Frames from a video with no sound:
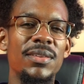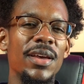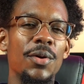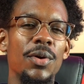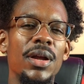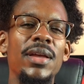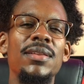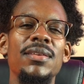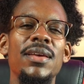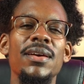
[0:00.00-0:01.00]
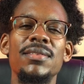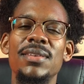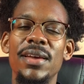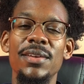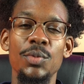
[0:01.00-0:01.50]
tower ATX
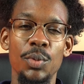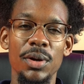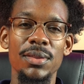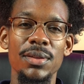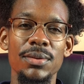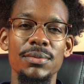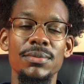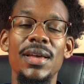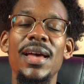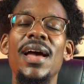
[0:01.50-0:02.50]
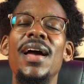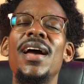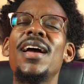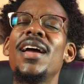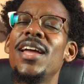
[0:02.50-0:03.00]
case worth it?
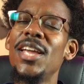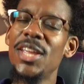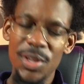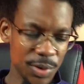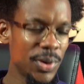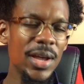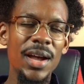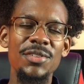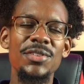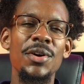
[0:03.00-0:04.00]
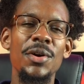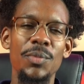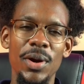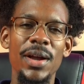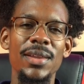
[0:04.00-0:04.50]
You gosh darn
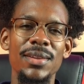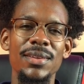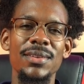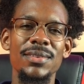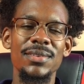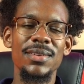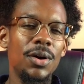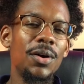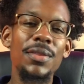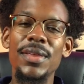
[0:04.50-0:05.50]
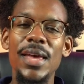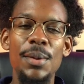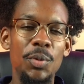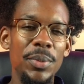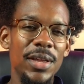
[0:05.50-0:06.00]
right it is. All the
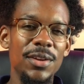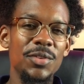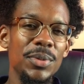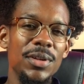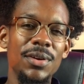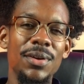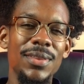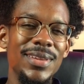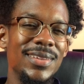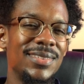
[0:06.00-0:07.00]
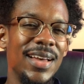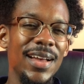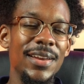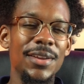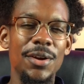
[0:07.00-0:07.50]
cable management, all the
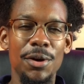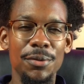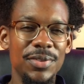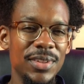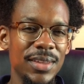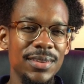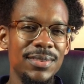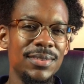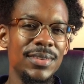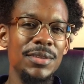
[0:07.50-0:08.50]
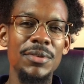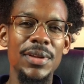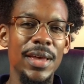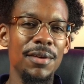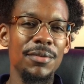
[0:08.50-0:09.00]
design and offsets, even
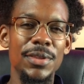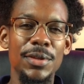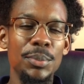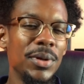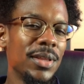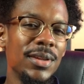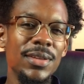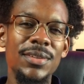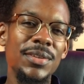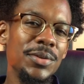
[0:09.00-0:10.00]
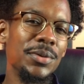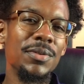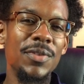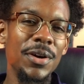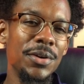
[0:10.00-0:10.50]
having the ability to do
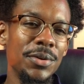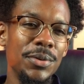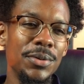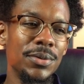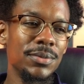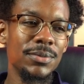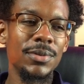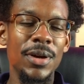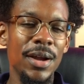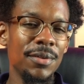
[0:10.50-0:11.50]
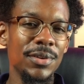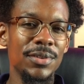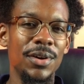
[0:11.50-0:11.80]
a vertical graphics